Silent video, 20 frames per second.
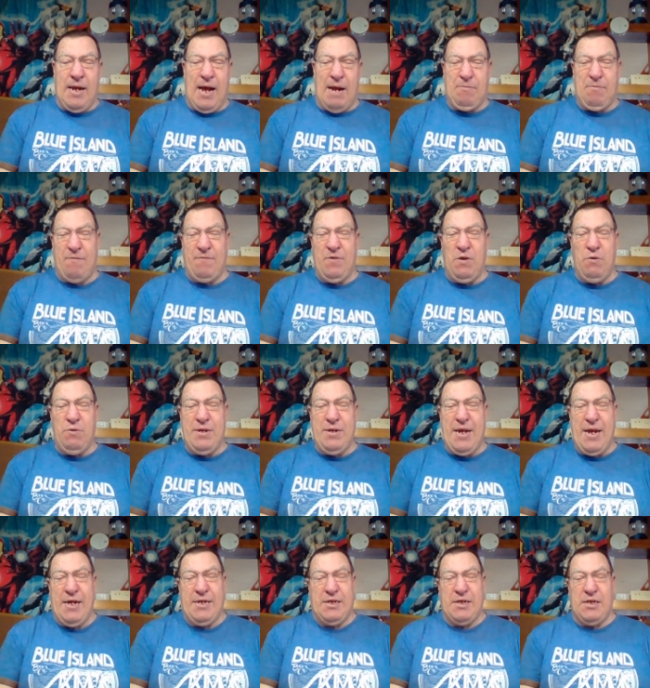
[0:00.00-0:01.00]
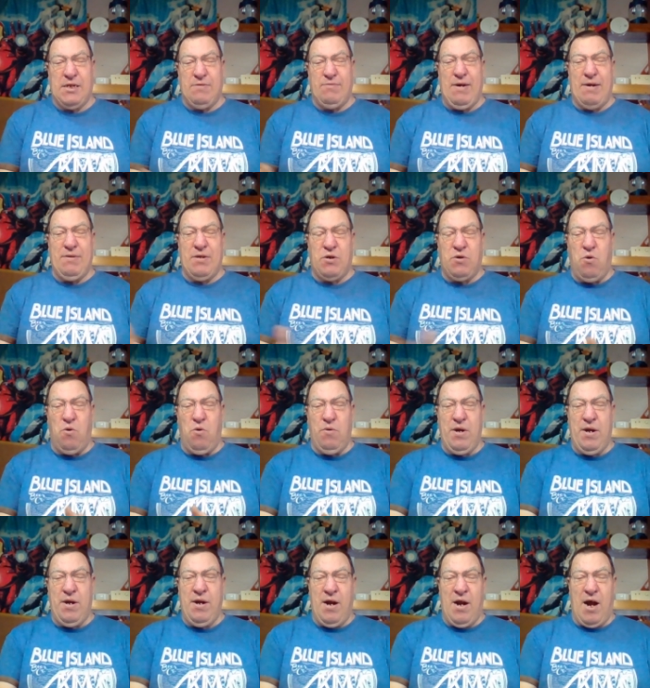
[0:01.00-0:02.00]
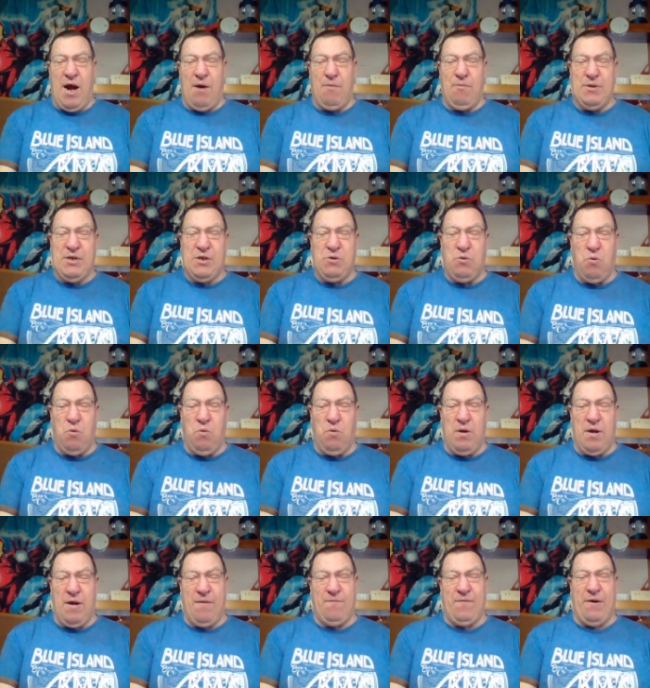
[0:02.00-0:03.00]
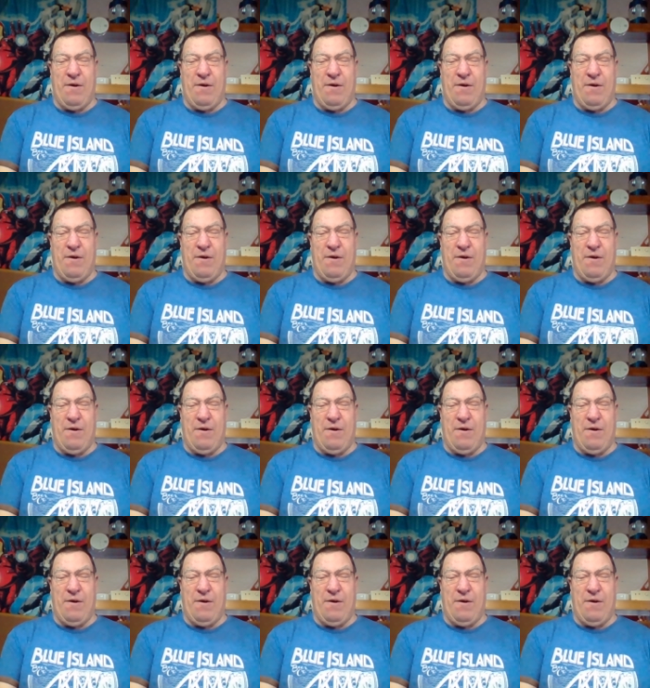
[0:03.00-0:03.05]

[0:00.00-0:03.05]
And with New Year just around the corner, I wish you all a